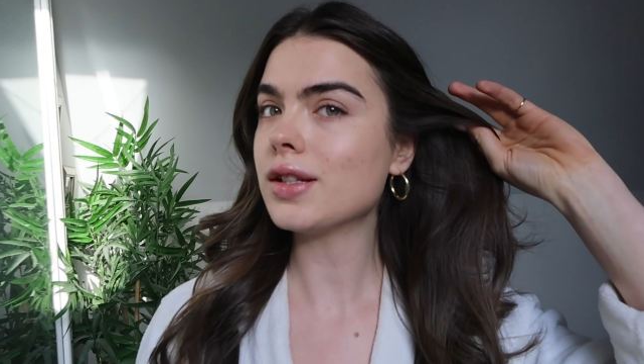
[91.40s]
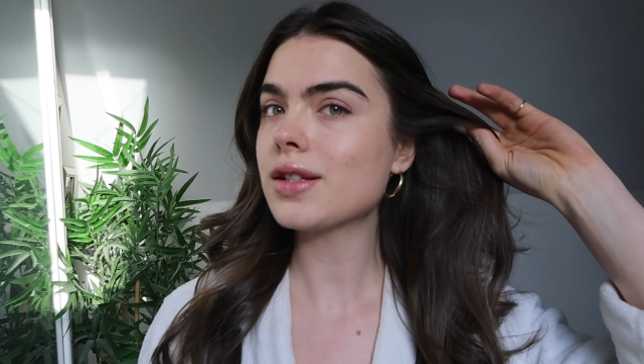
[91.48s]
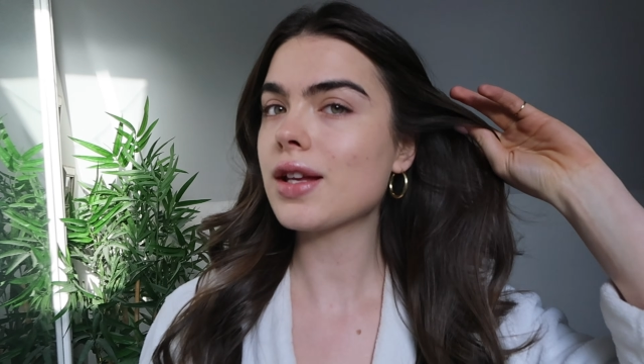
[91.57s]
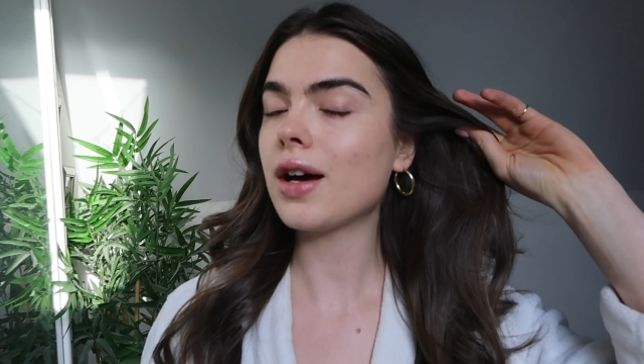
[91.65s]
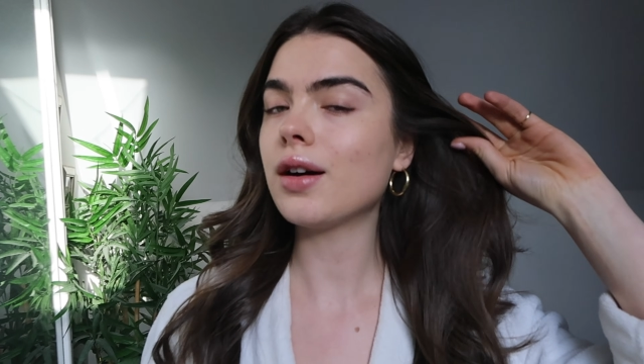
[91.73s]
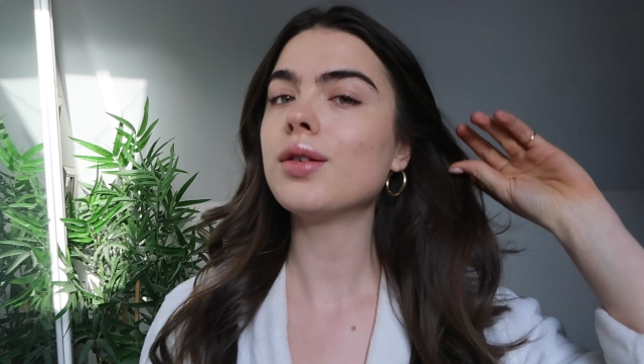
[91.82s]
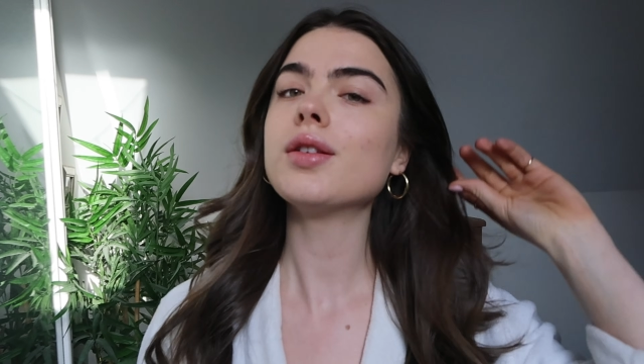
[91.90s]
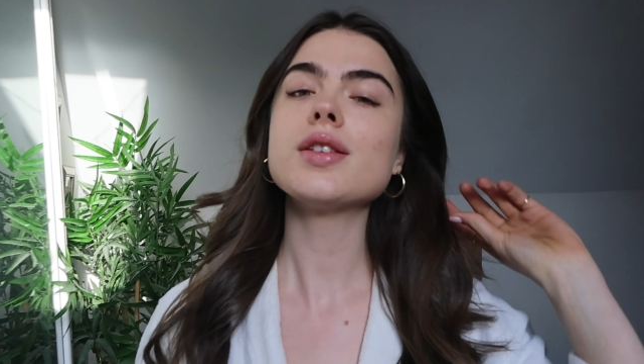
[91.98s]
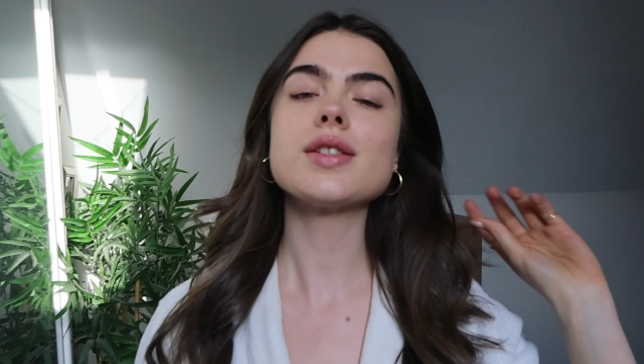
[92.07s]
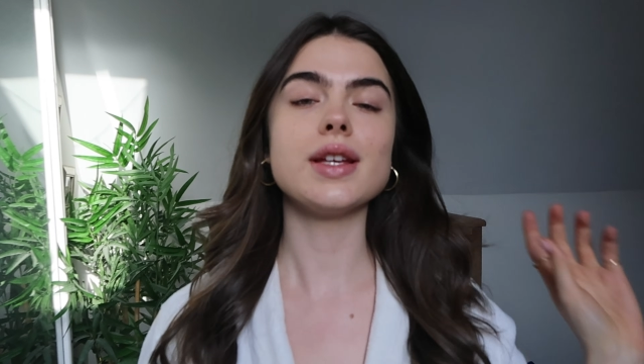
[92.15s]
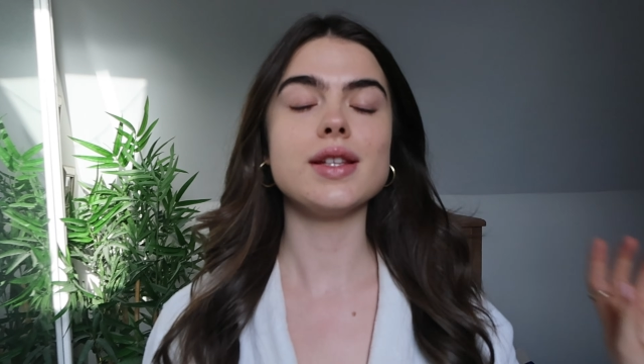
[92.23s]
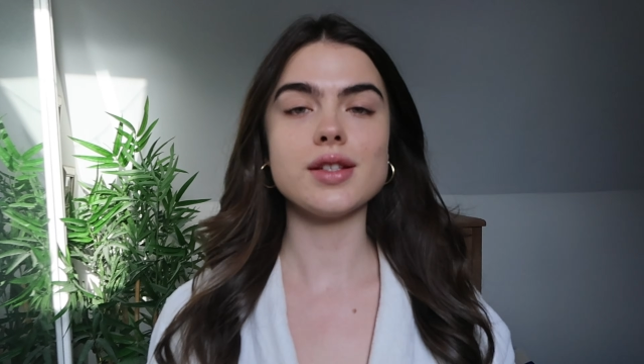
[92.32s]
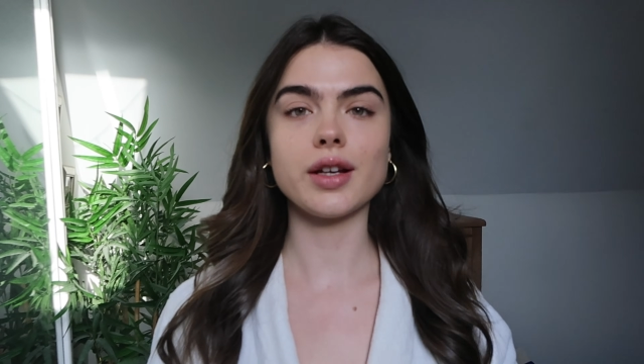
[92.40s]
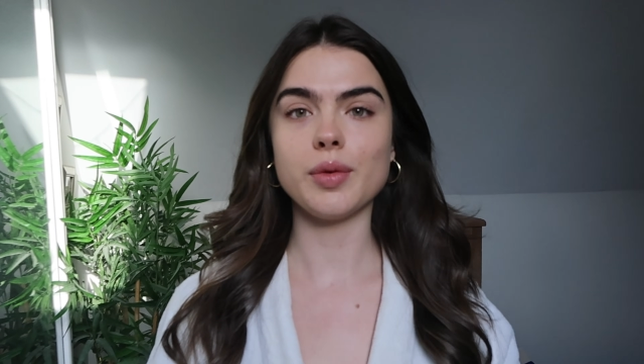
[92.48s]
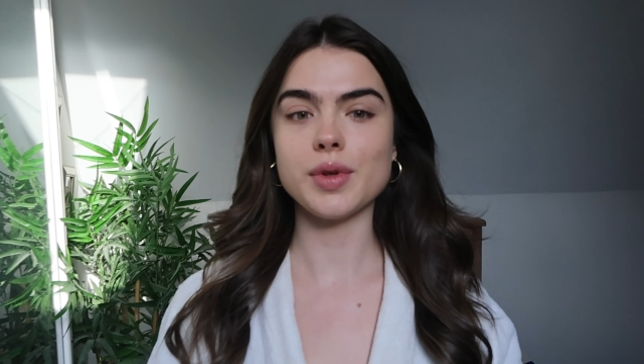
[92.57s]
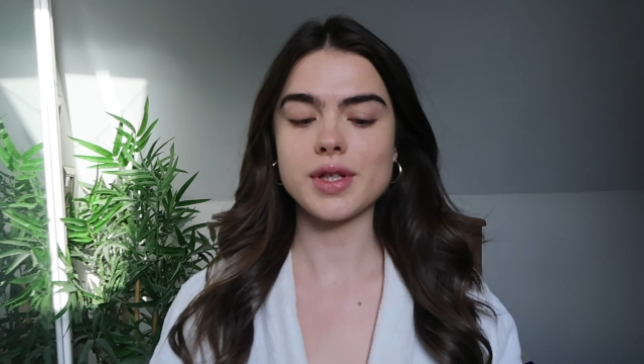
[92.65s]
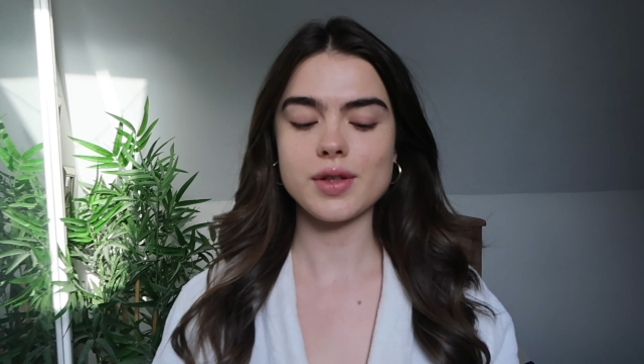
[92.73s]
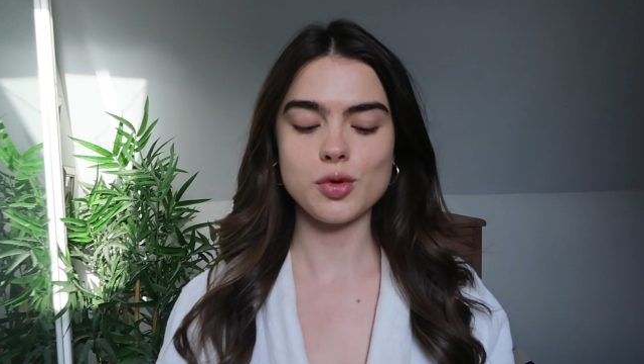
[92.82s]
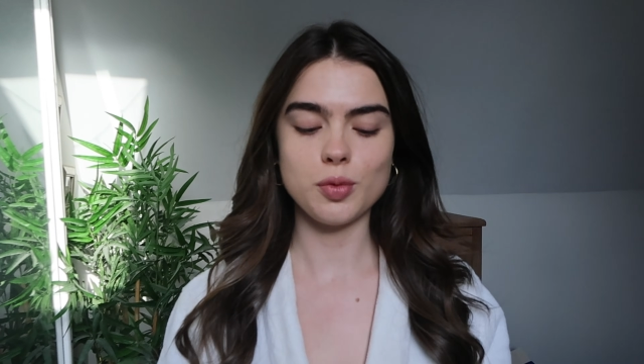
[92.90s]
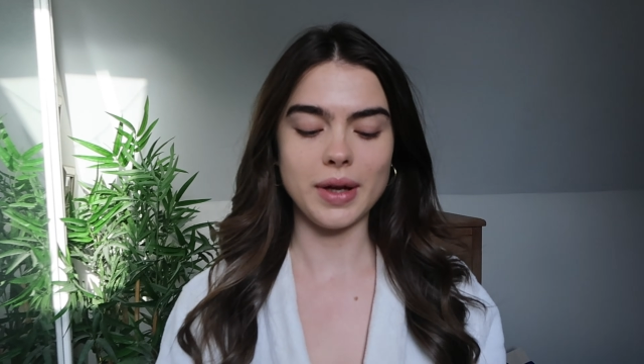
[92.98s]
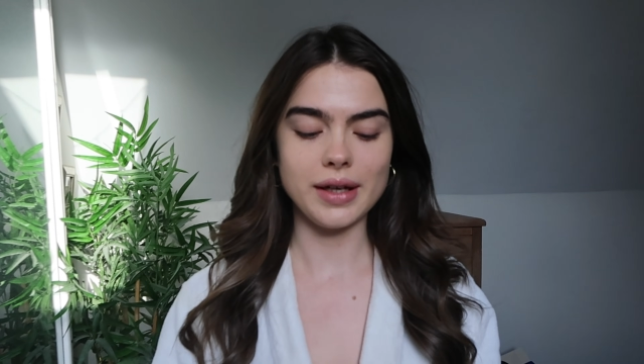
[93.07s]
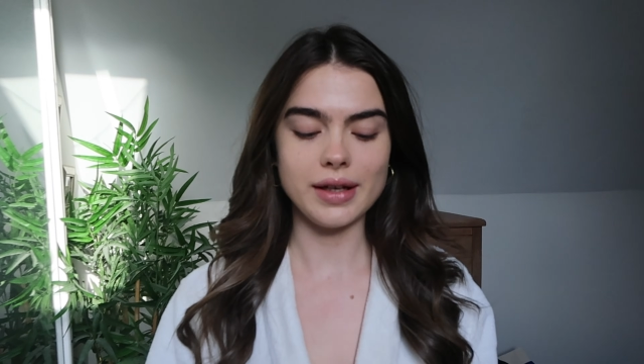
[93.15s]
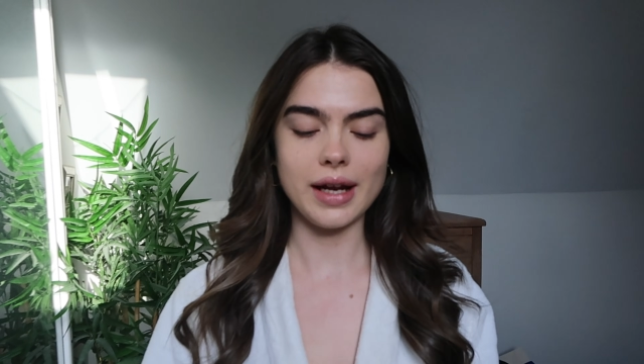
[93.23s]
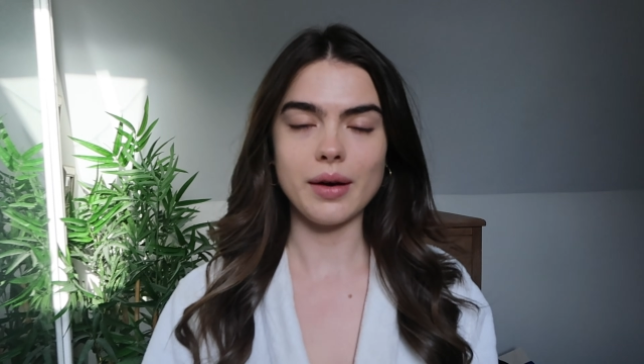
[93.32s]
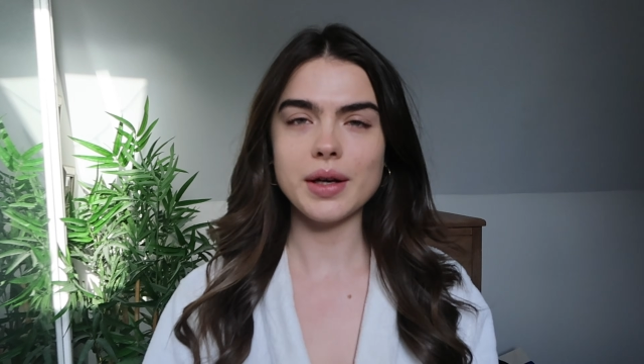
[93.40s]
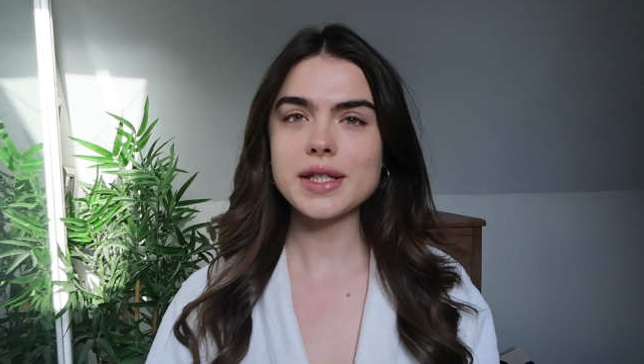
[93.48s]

this is how the skin's looking once it's all blended out.